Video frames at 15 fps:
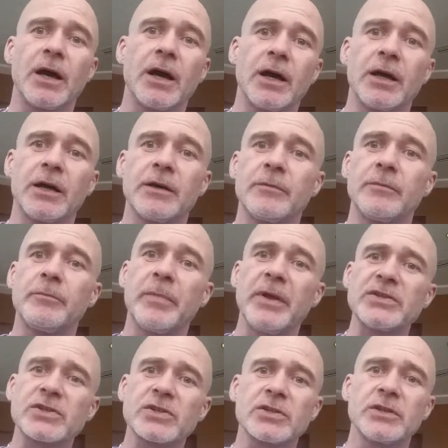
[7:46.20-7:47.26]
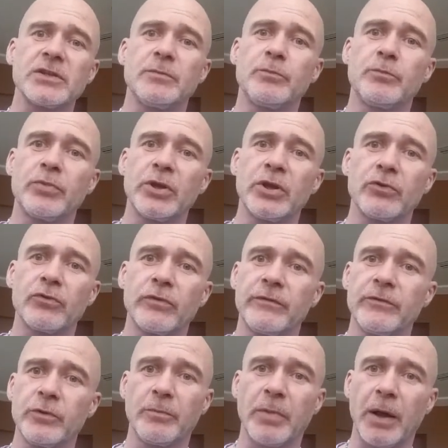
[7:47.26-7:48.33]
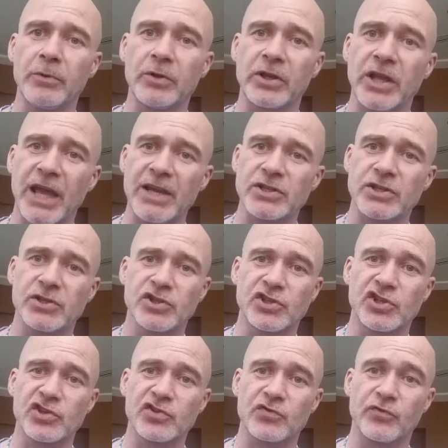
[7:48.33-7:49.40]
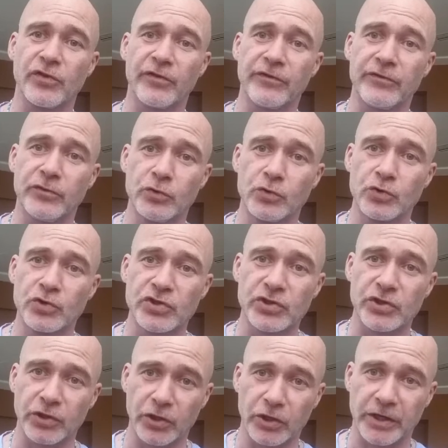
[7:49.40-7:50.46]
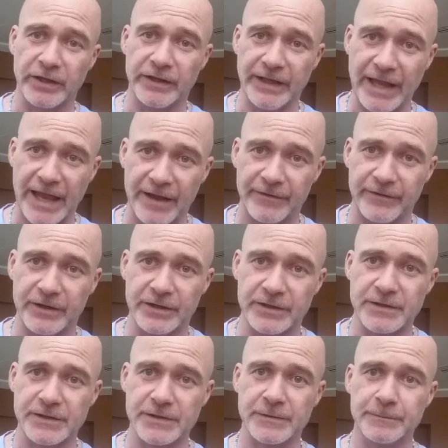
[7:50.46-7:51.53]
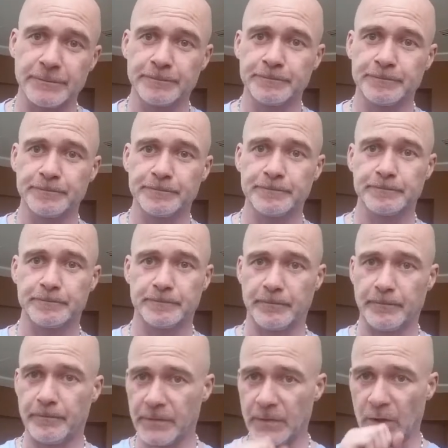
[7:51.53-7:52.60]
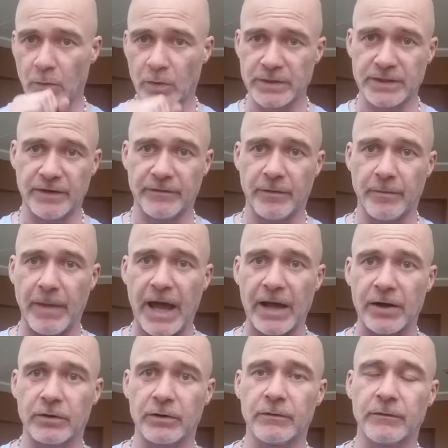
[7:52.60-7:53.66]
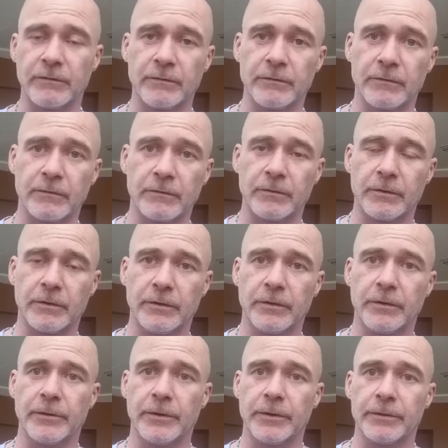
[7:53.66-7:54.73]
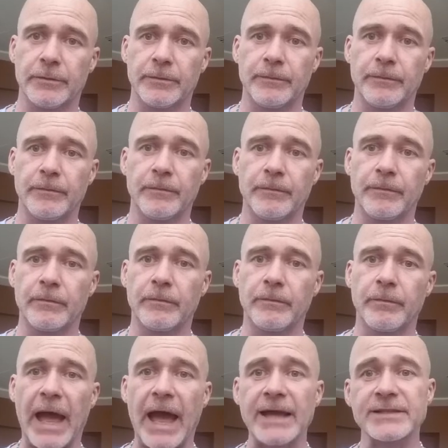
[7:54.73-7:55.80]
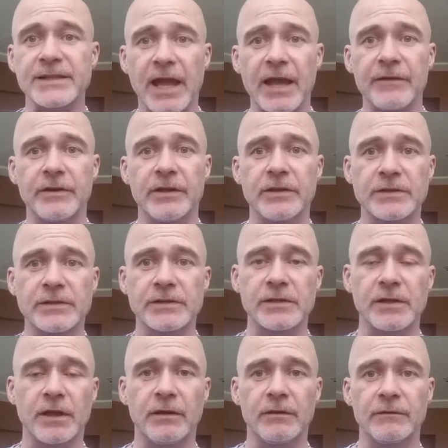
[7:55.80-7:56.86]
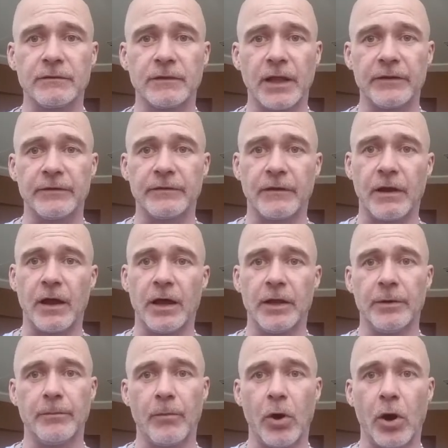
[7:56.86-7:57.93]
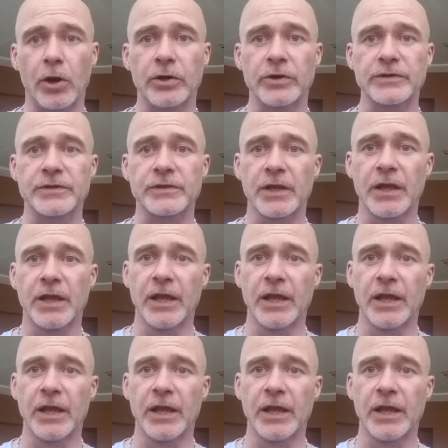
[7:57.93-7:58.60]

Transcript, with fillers: uh, basically peer-reviewed publications just refuse to look at the evidence it wasn't even a matter of uh, past evidence of life on Mars